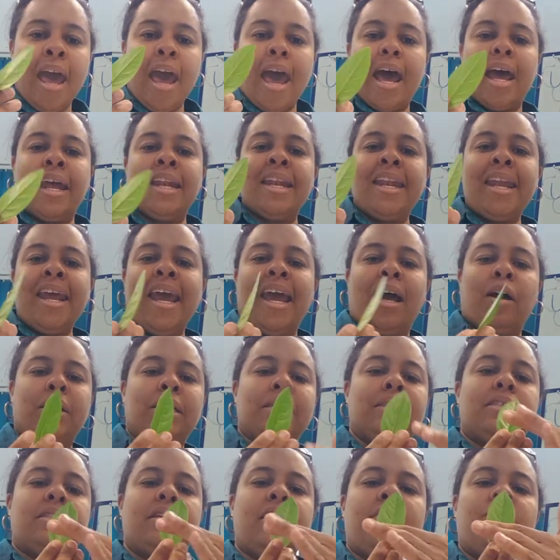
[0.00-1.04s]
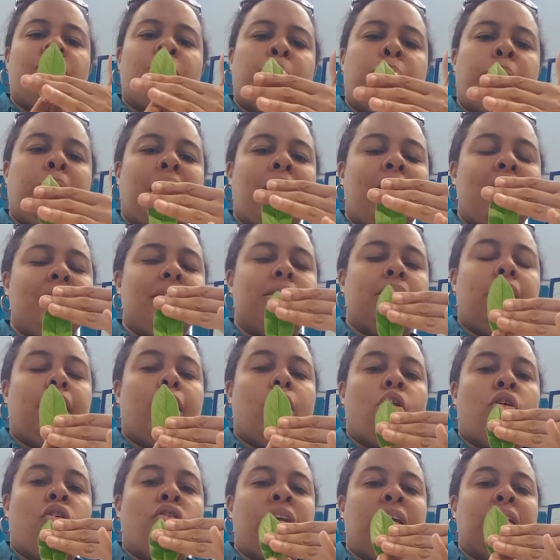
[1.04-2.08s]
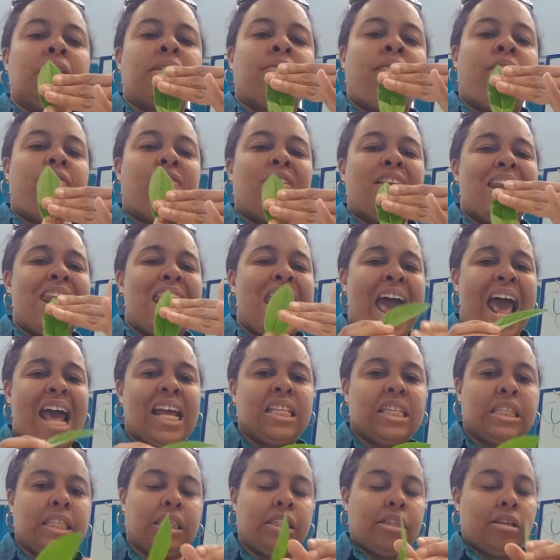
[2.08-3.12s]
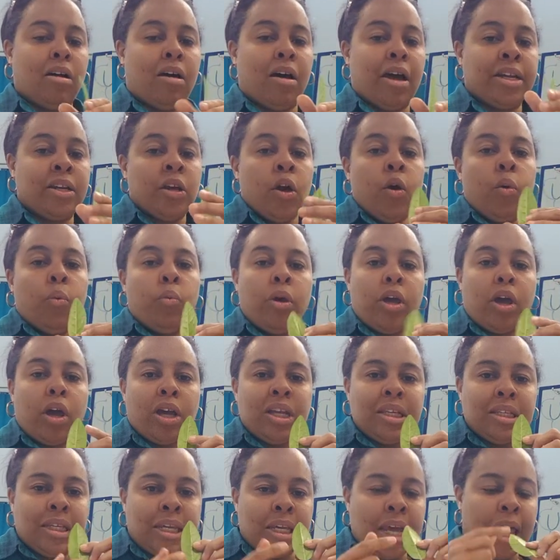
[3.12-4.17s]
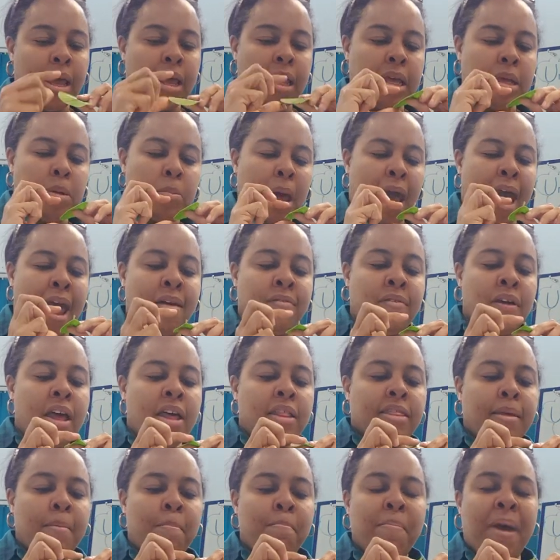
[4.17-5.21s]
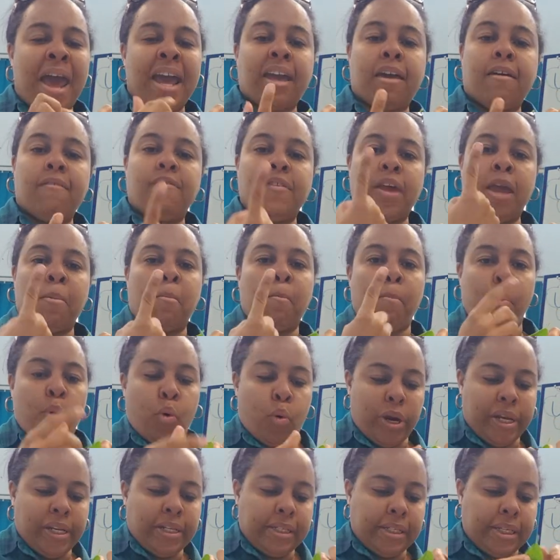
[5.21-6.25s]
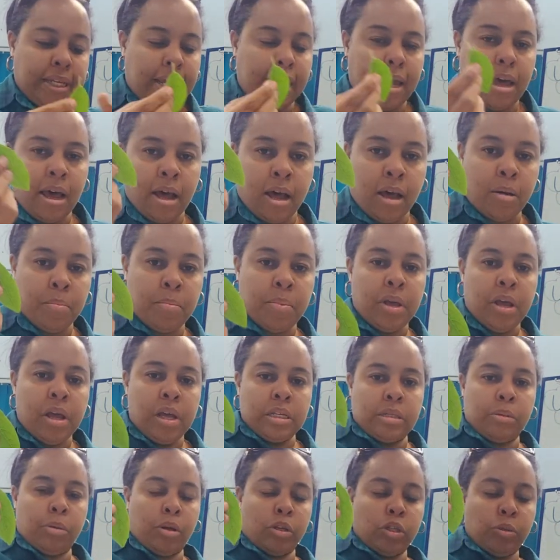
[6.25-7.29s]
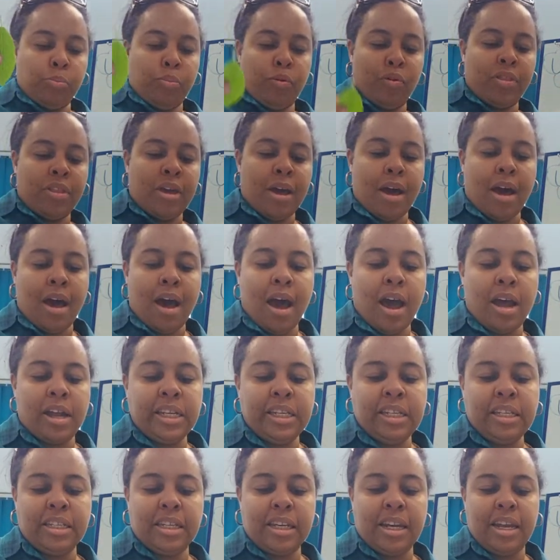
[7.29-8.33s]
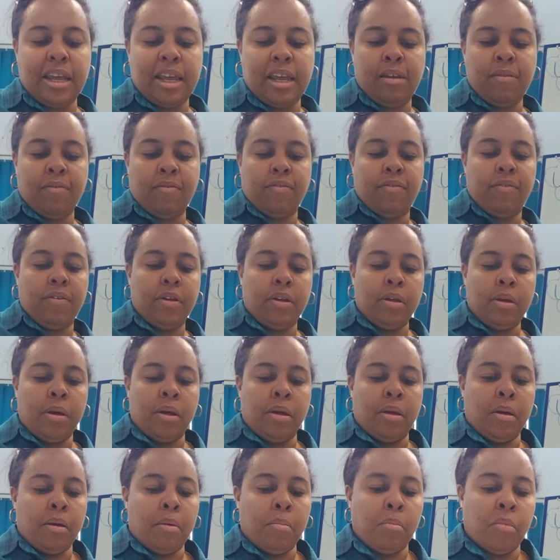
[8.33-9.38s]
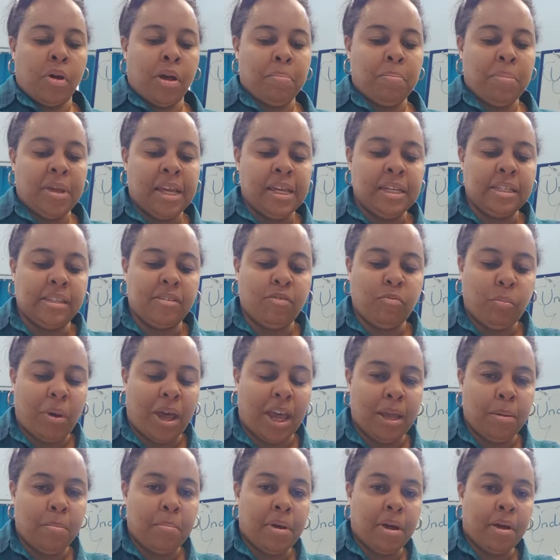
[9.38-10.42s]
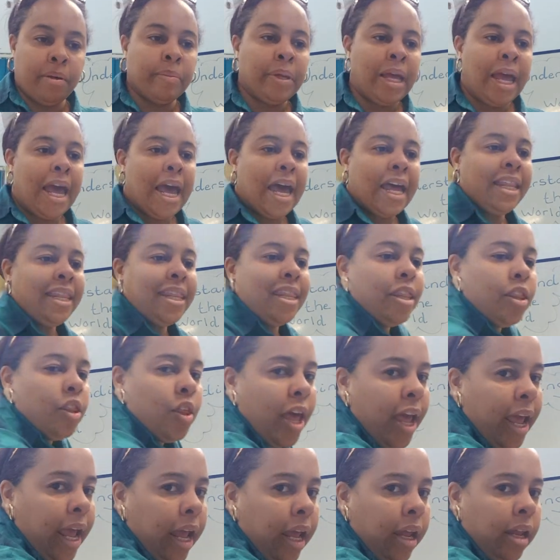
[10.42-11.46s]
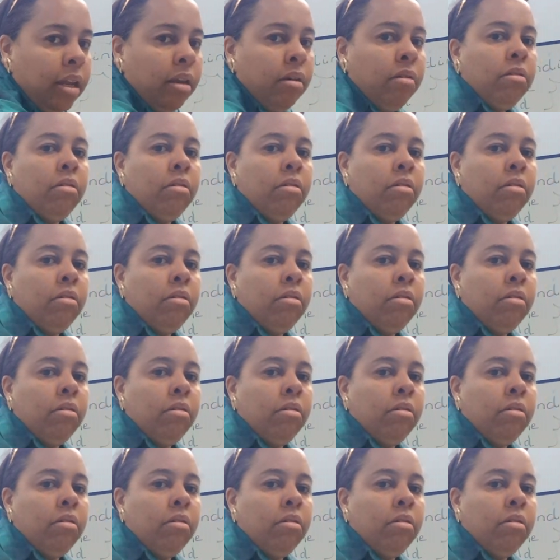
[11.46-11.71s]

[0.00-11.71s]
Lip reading: And now, instead of placing it on its flat side, we're going to have the back of it pointing up. So I'm going to put that underneath my piece of paper. And then